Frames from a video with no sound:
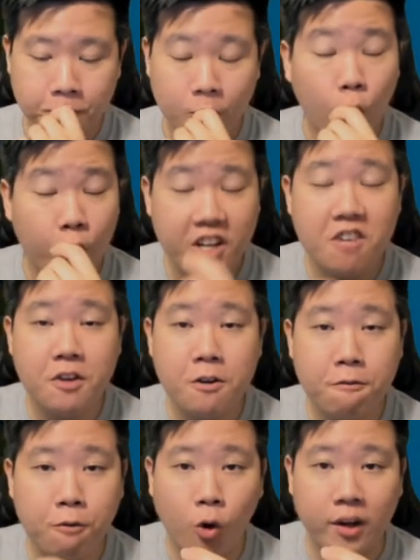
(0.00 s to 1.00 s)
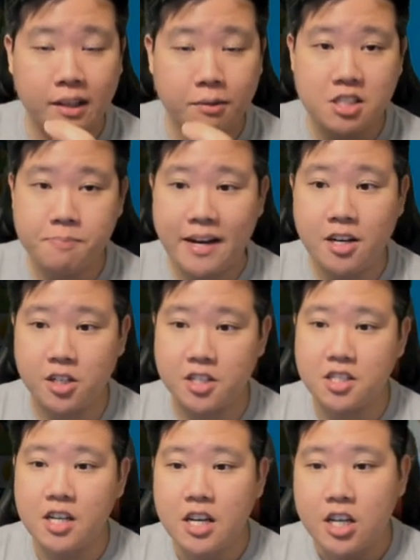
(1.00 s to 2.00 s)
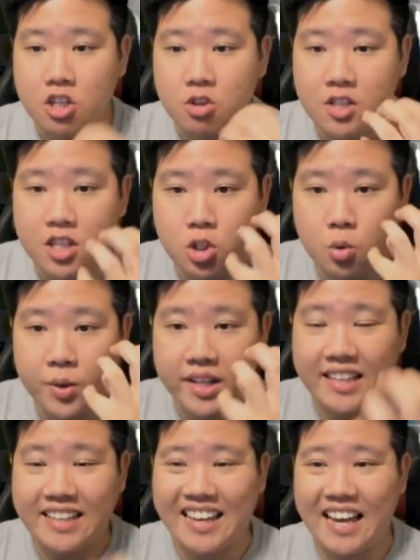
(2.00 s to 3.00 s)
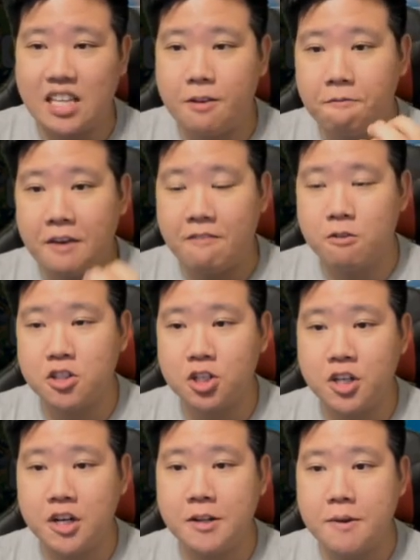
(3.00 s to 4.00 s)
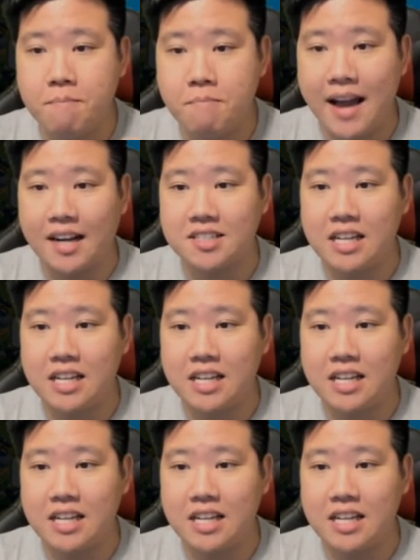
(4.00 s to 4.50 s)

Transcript: or even for the spenders, you need to really get the favors earned maxed